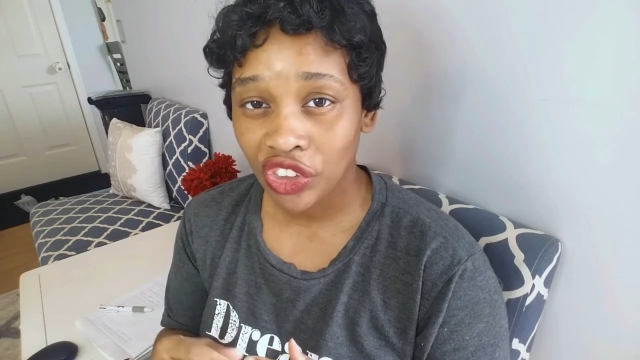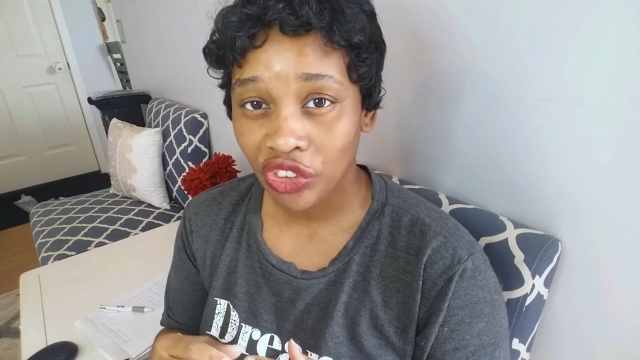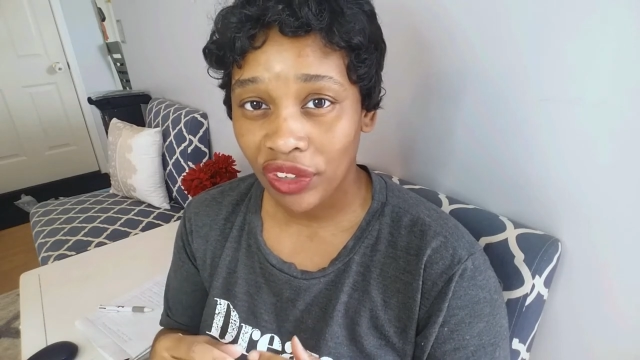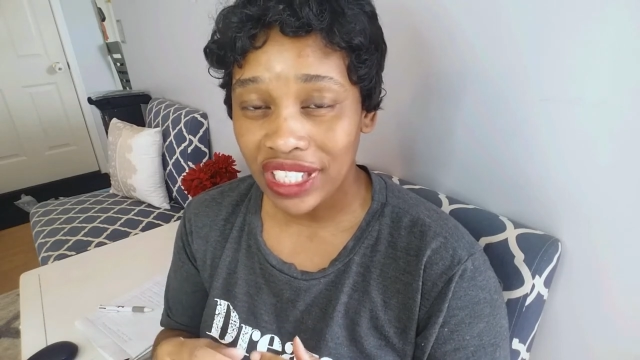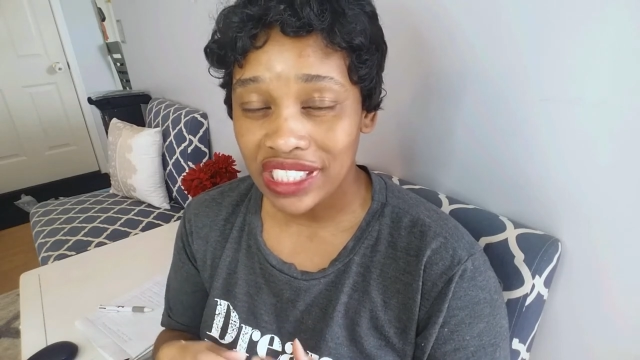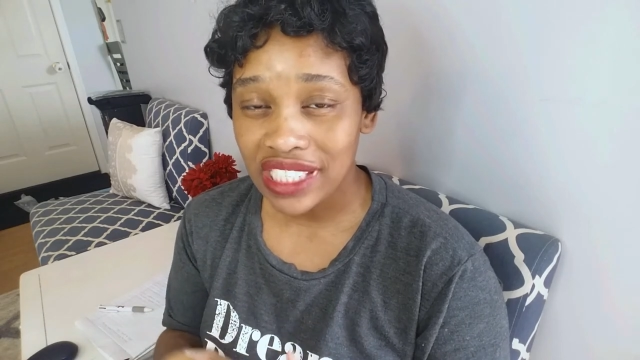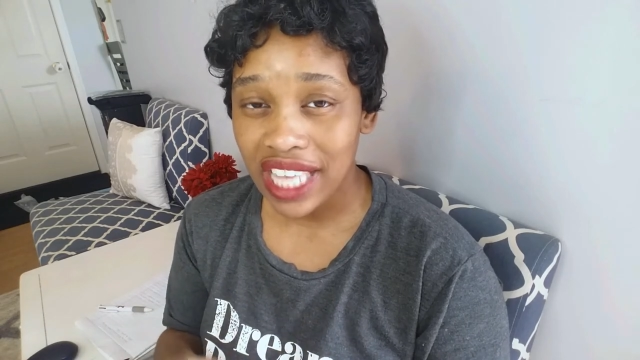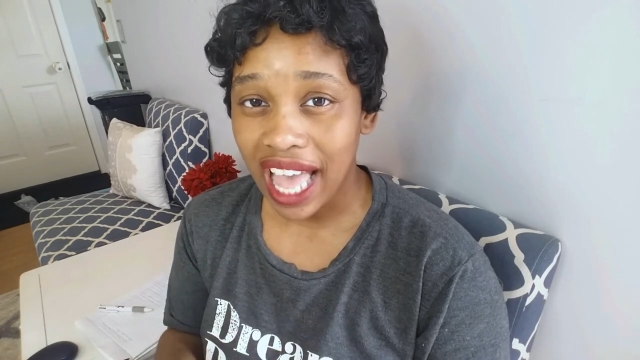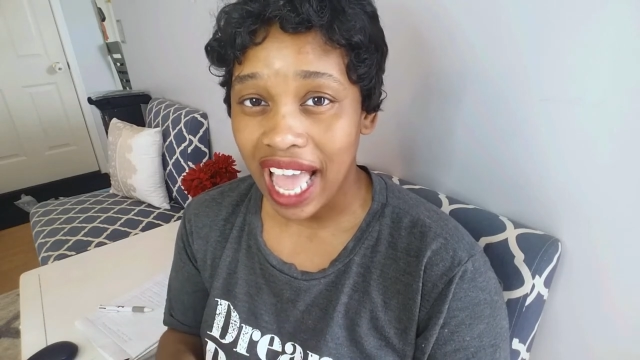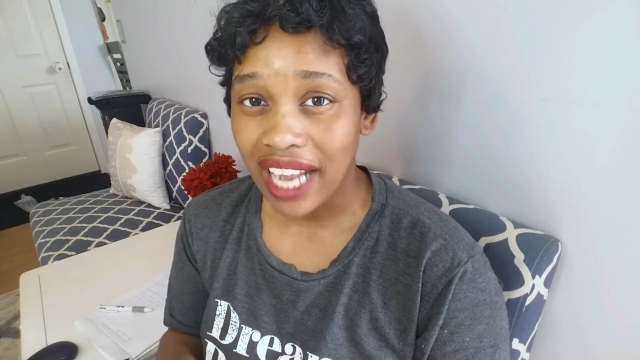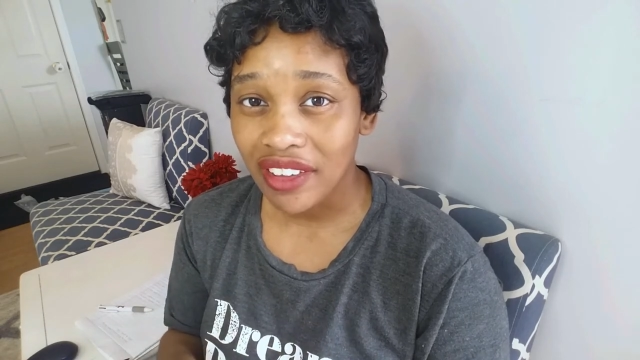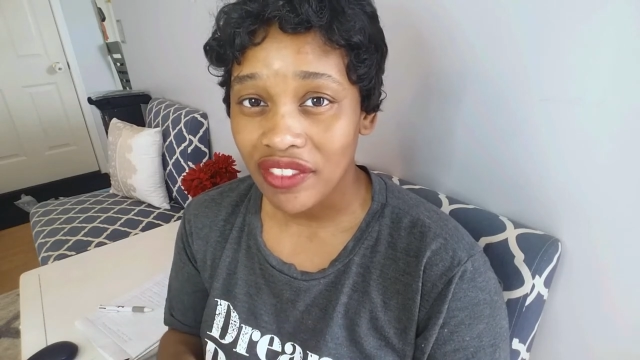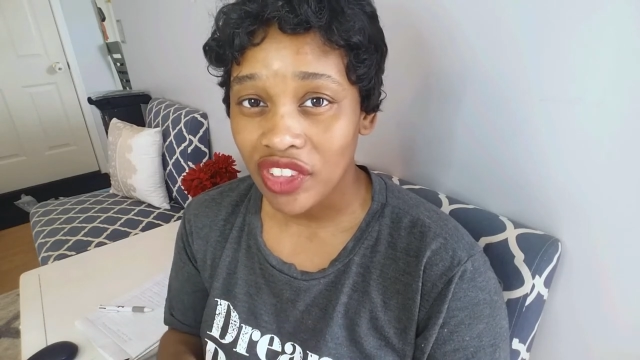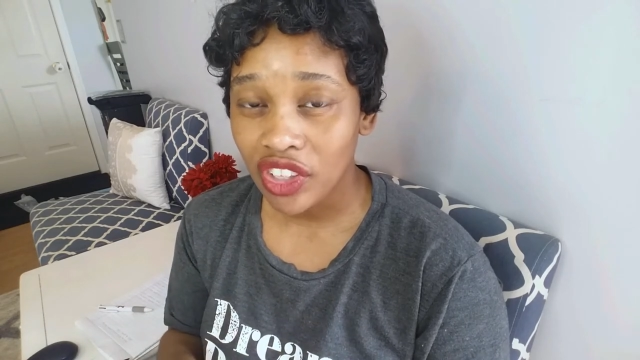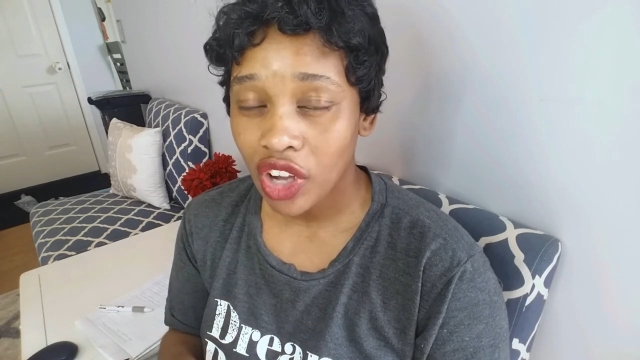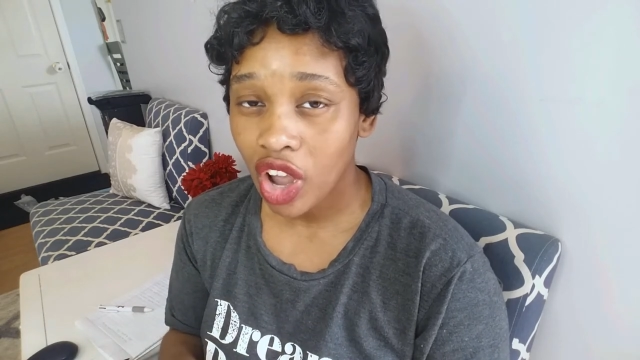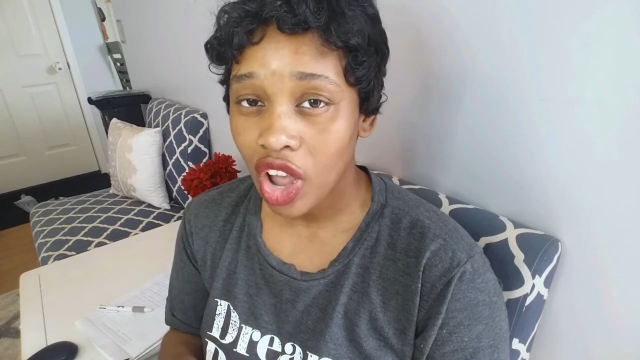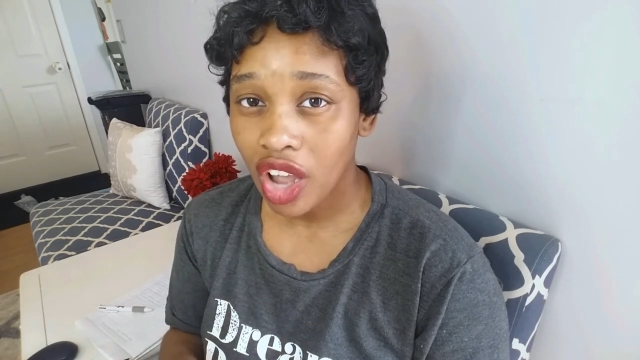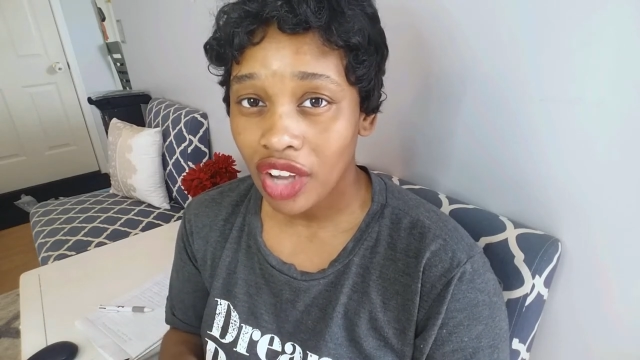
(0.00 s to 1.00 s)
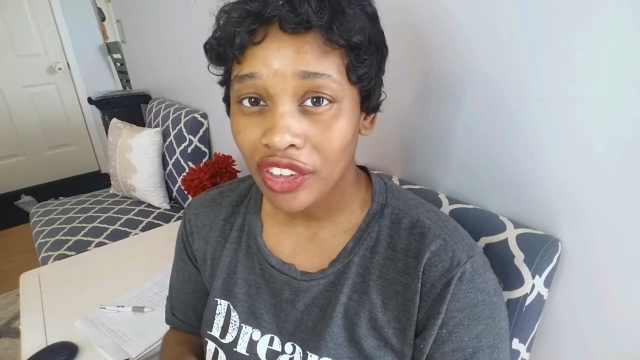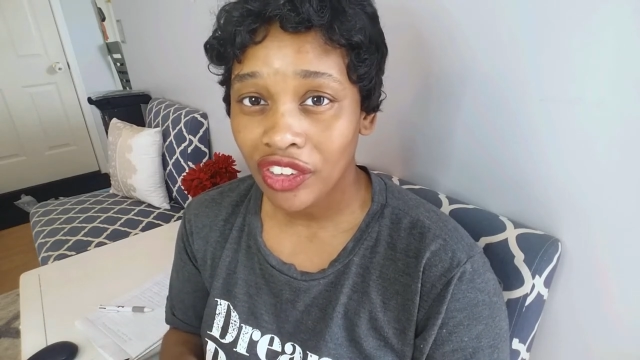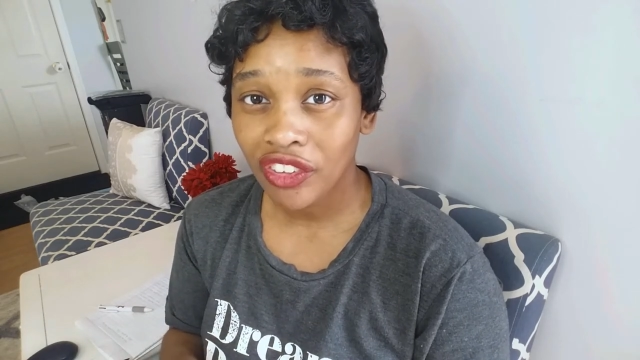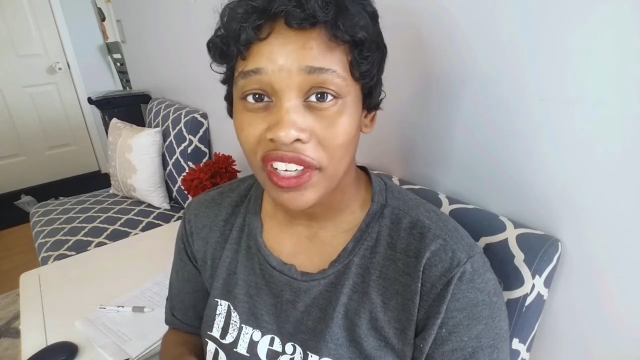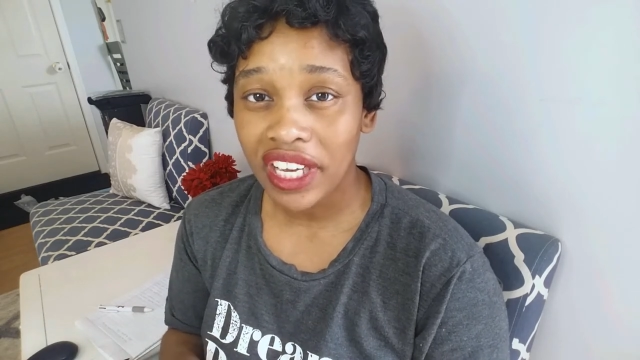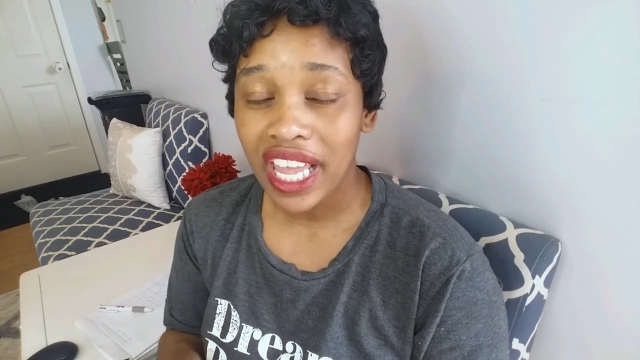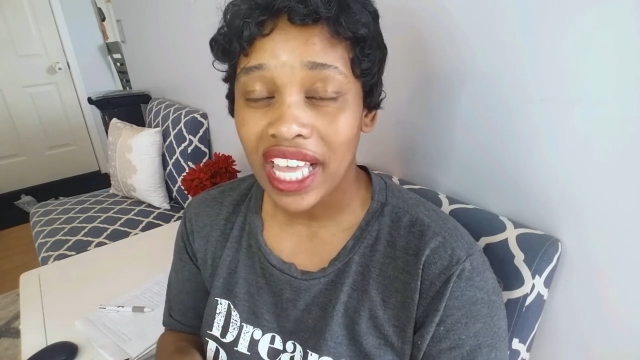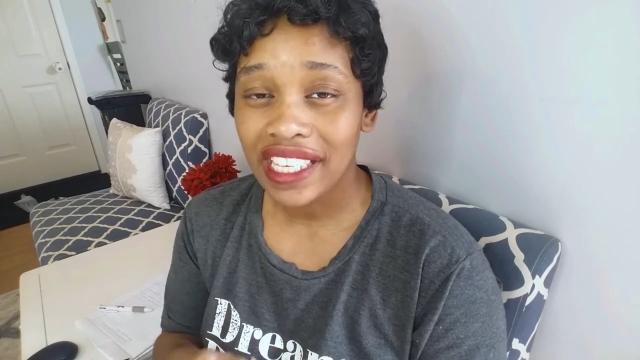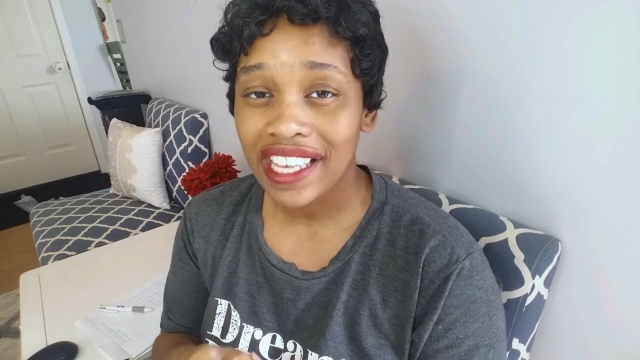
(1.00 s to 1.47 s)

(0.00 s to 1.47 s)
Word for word: grease out of the concrete,